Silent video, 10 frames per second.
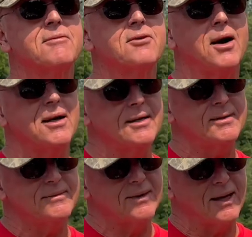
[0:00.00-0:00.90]
I've caught on
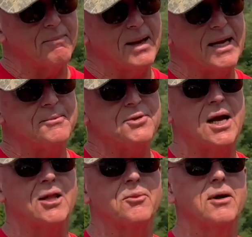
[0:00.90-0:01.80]
a Magnum
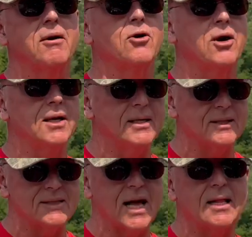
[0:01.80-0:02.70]
shallow raider, I caught it
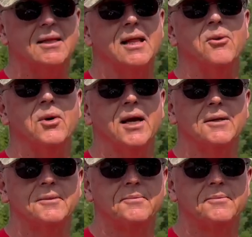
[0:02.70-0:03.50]
exactly that way.